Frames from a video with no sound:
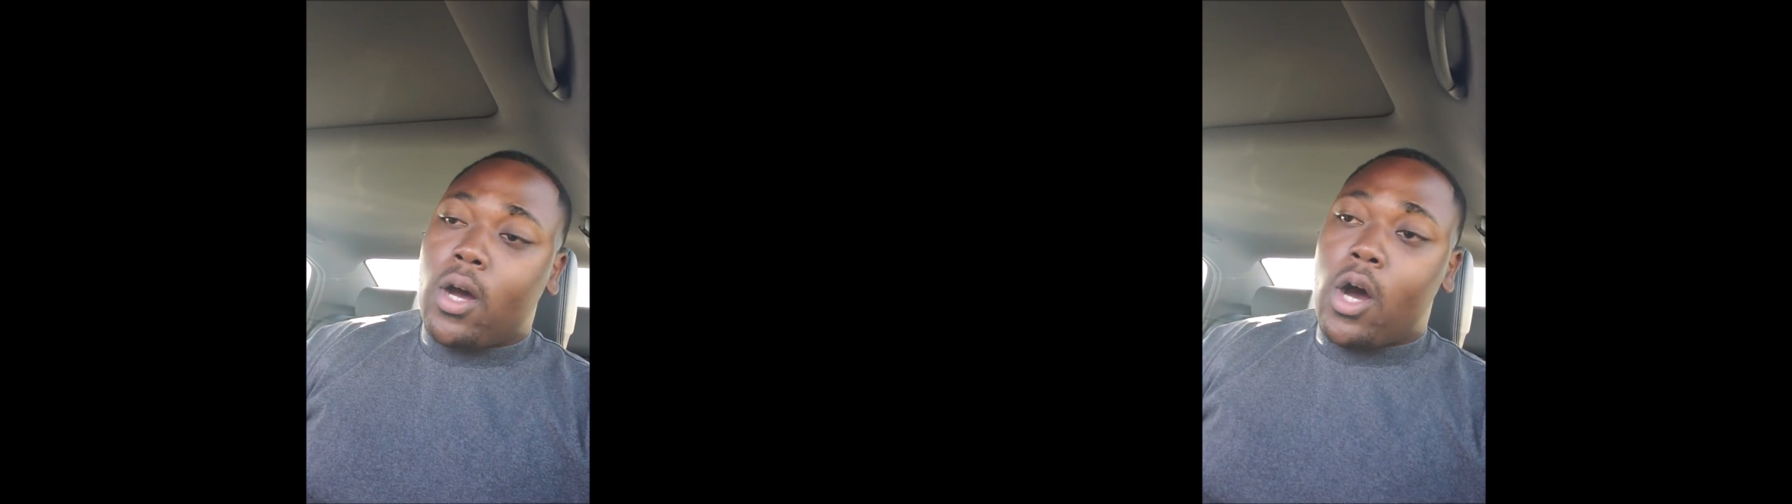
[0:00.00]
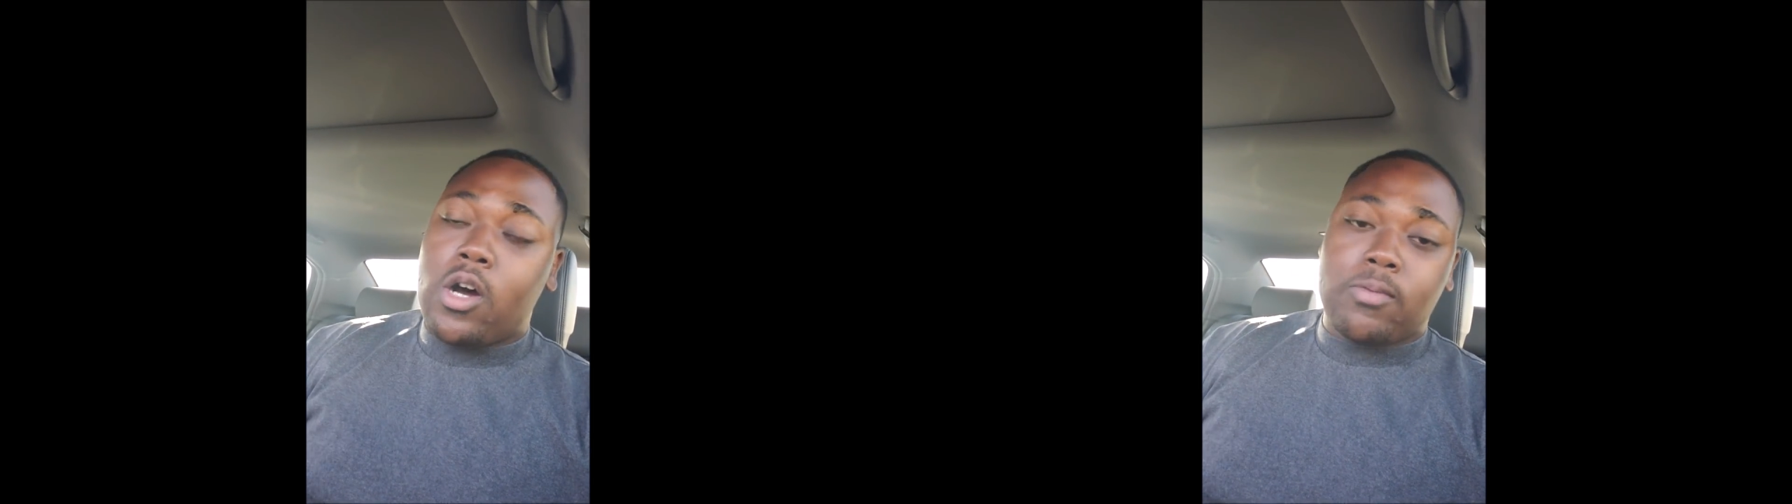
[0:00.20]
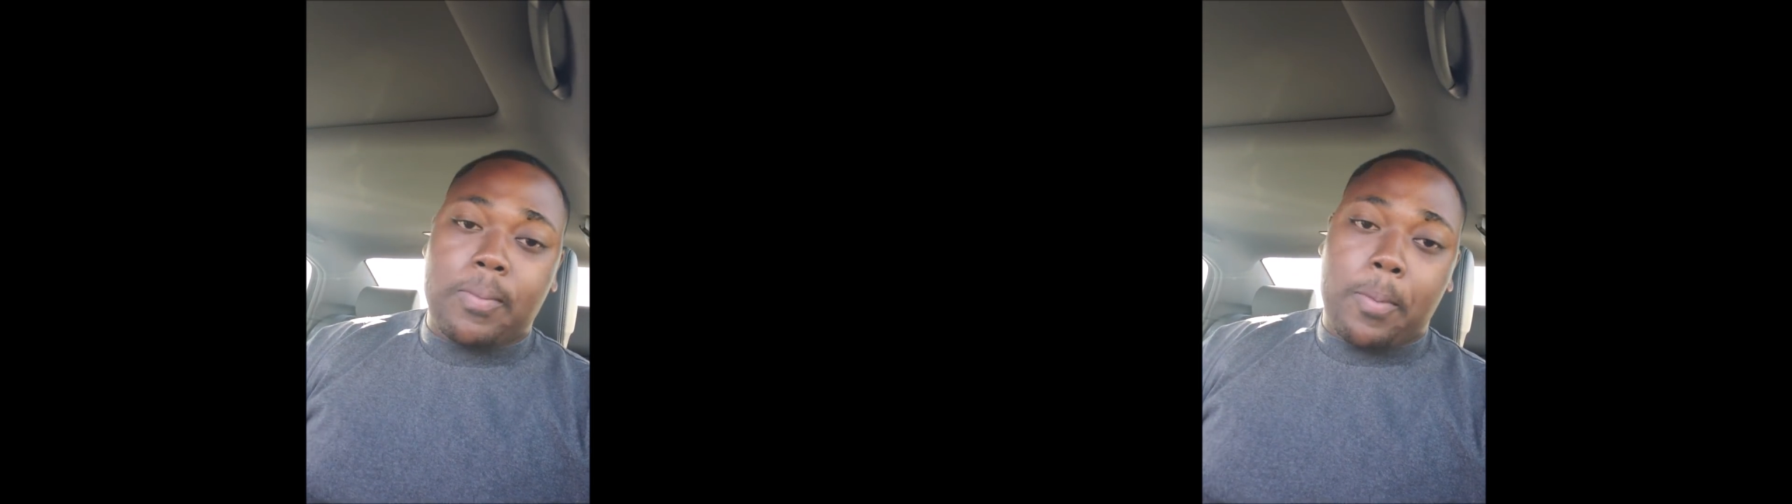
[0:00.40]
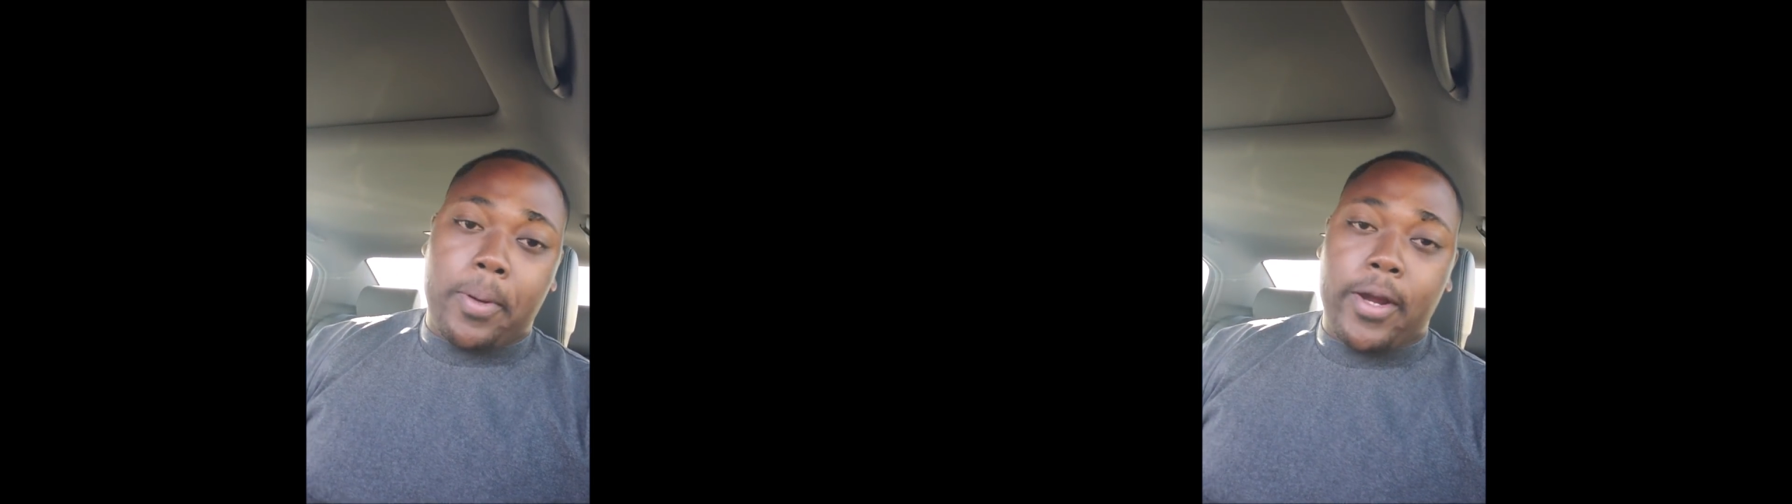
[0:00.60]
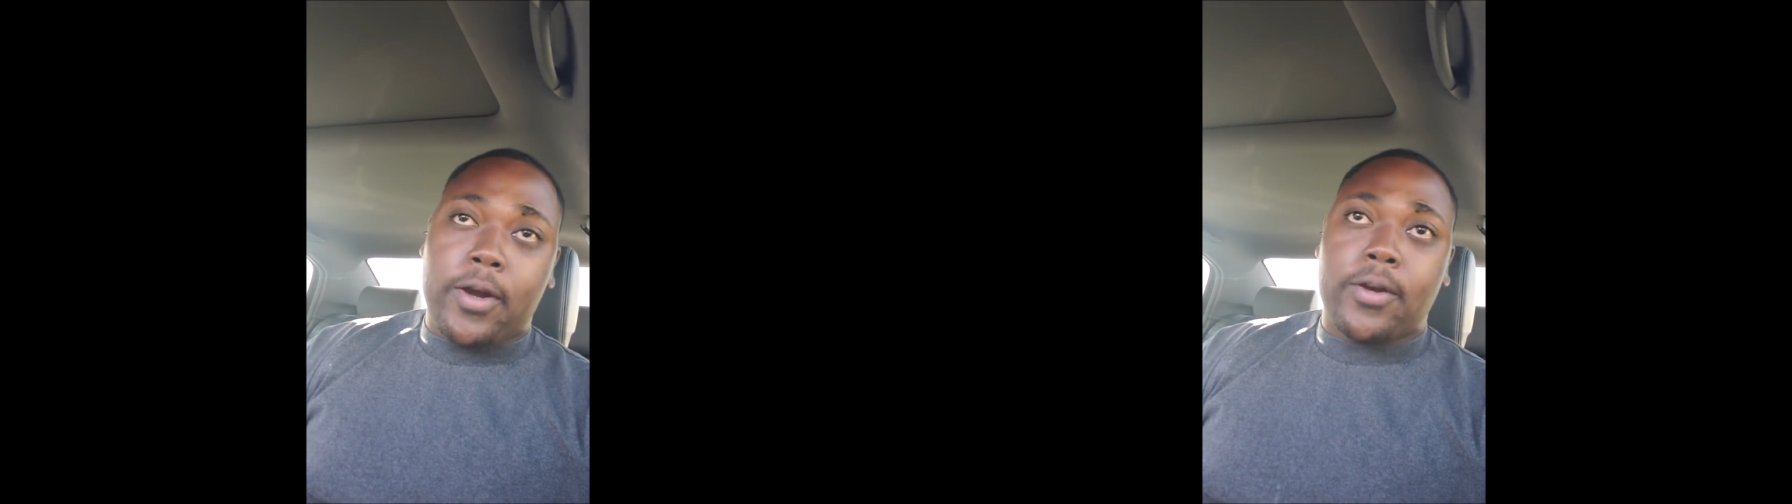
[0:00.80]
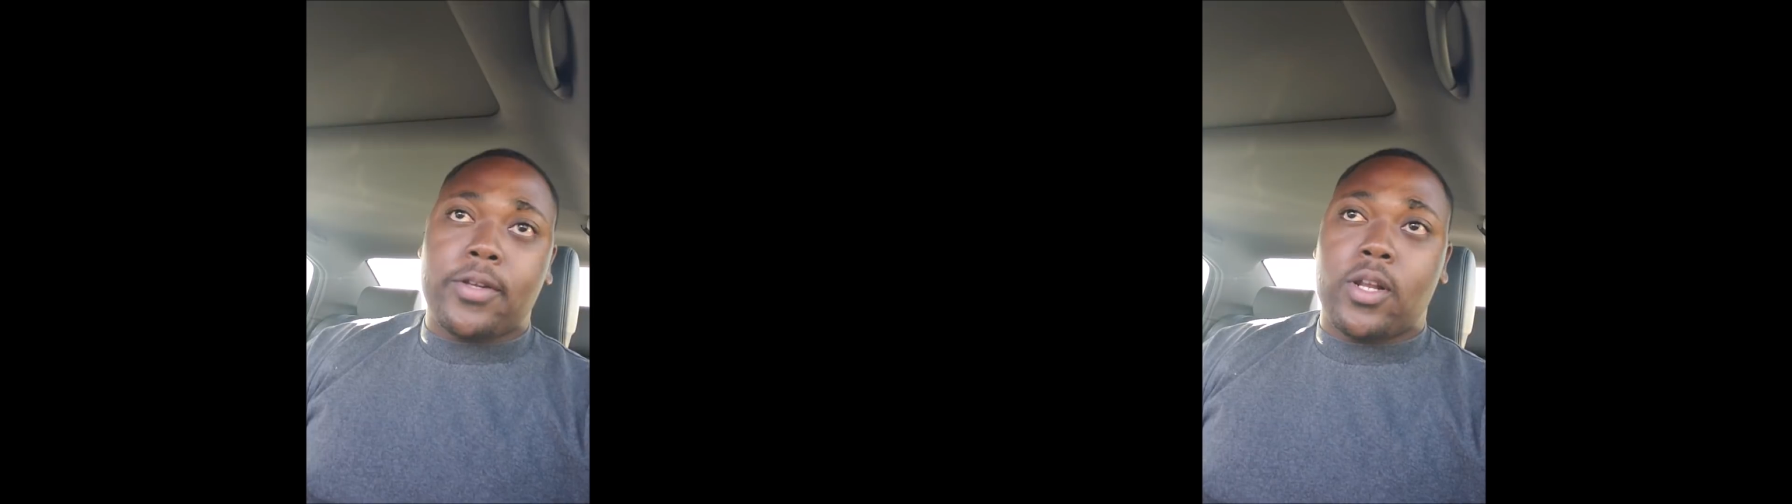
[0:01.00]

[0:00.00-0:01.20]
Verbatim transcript: always be prepared.